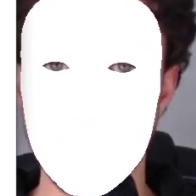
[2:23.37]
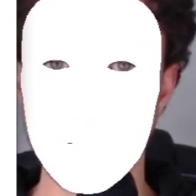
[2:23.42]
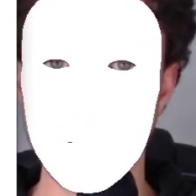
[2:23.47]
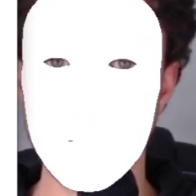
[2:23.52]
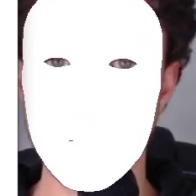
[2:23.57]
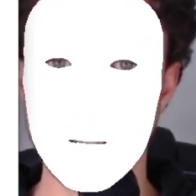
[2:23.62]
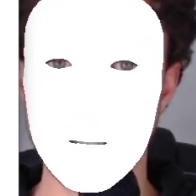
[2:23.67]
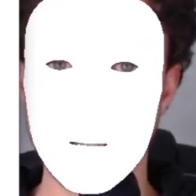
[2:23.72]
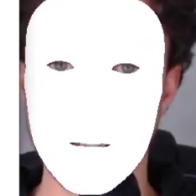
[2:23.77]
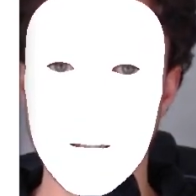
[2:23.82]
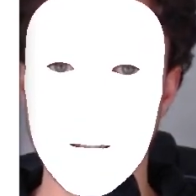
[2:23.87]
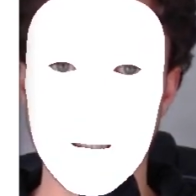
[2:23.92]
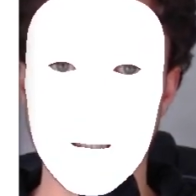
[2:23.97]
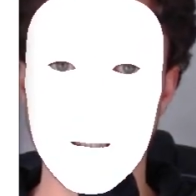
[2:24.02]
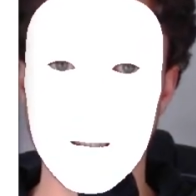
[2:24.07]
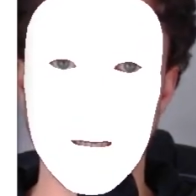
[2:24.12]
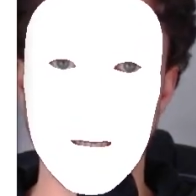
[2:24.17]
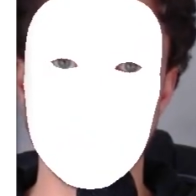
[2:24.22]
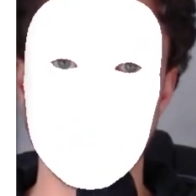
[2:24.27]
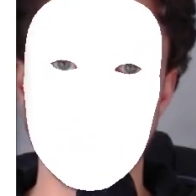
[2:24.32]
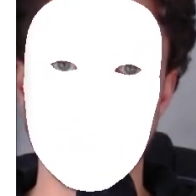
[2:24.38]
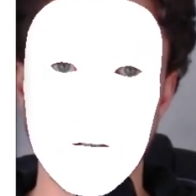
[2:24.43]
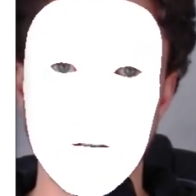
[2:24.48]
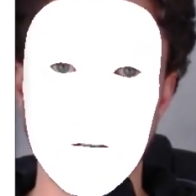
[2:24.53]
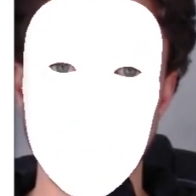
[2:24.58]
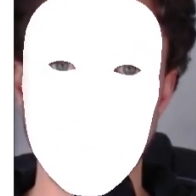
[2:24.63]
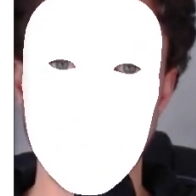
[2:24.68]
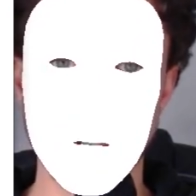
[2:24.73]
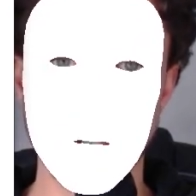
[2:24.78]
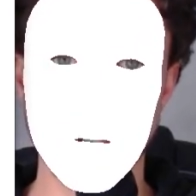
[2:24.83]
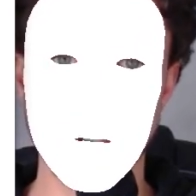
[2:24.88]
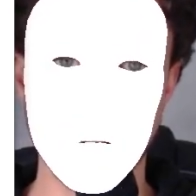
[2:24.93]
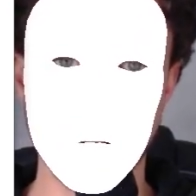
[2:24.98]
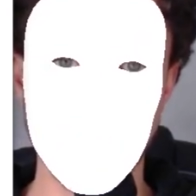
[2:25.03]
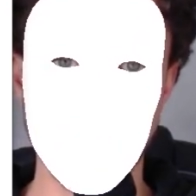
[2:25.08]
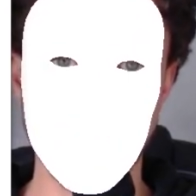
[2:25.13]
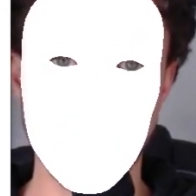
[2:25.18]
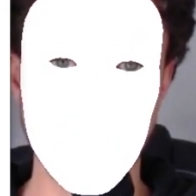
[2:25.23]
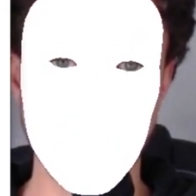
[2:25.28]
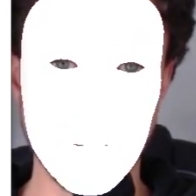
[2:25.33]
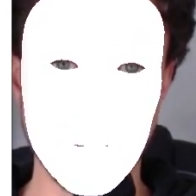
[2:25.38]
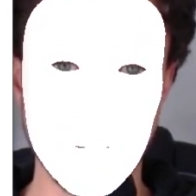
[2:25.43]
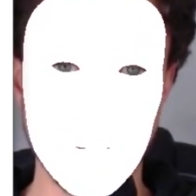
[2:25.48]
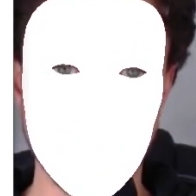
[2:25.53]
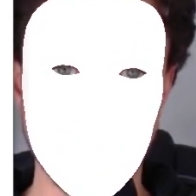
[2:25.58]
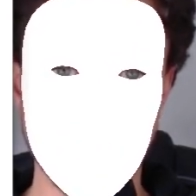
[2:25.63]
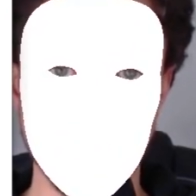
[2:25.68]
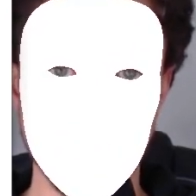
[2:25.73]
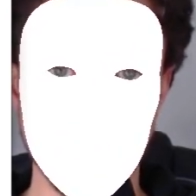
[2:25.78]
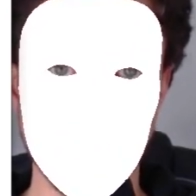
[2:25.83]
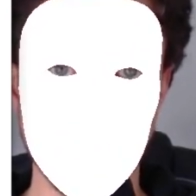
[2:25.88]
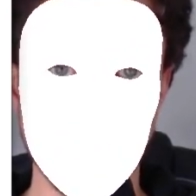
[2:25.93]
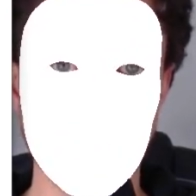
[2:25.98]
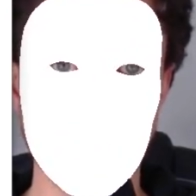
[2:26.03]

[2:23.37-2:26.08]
And for now, we'll just open up this Morkel image.